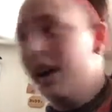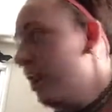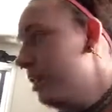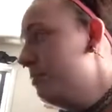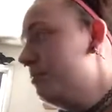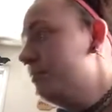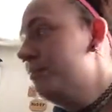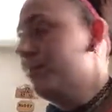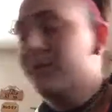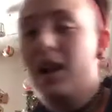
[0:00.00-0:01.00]
I
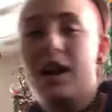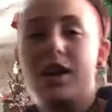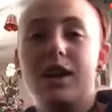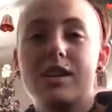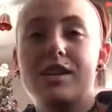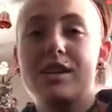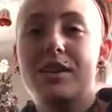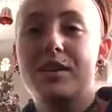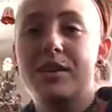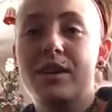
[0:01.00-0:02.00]

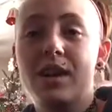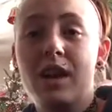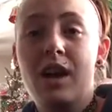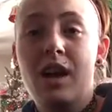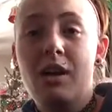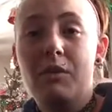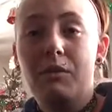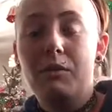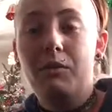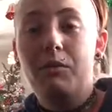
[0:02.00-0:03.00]
also
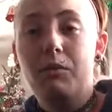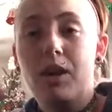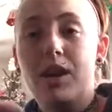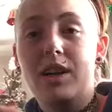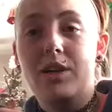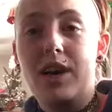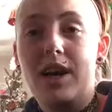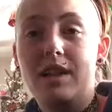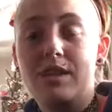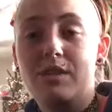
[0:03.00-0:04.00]
want to go
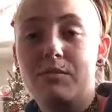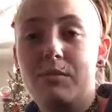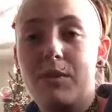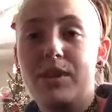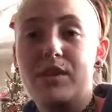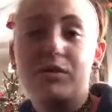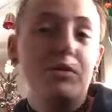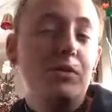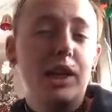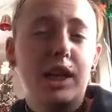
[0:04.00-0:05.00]
ahead and maybe
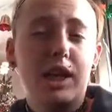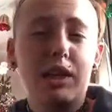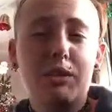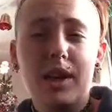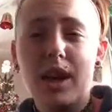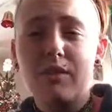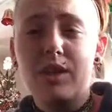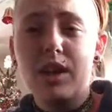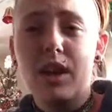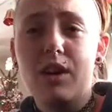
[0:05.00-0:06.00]
do like a Q&A
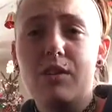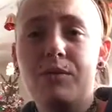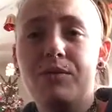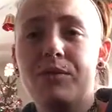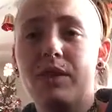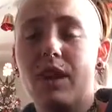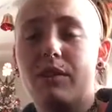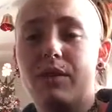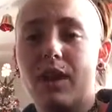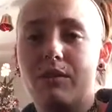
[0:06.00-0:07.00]
video.
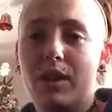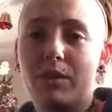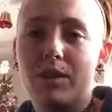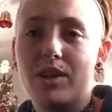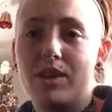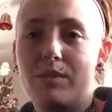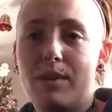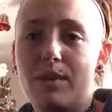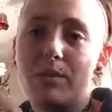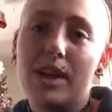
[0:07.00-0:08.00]
If you have like questions
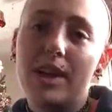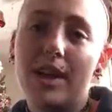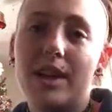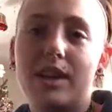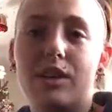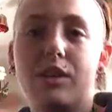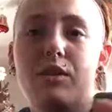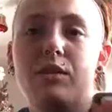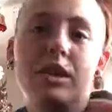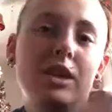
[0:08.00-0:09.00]
about Twilight, you
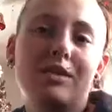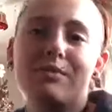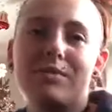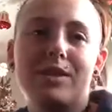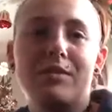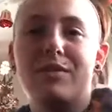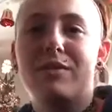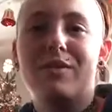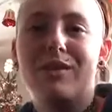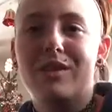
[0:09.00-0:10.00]
know, some of
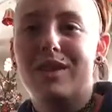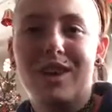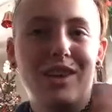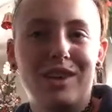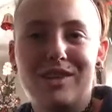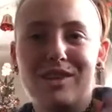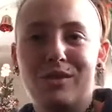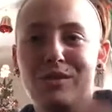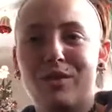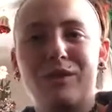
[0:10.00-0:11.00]
her favorite things
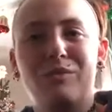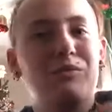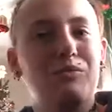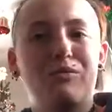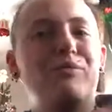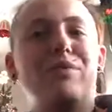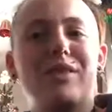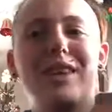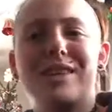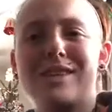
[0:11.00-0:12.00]
or the
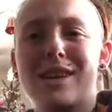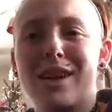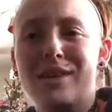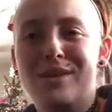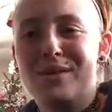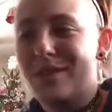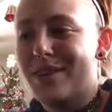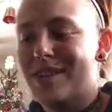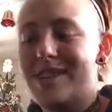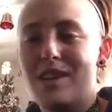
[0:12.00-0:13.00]
things that I do with her
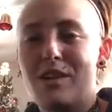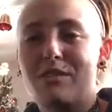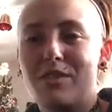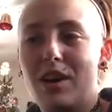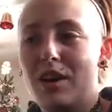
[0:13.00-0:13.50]
and stuff,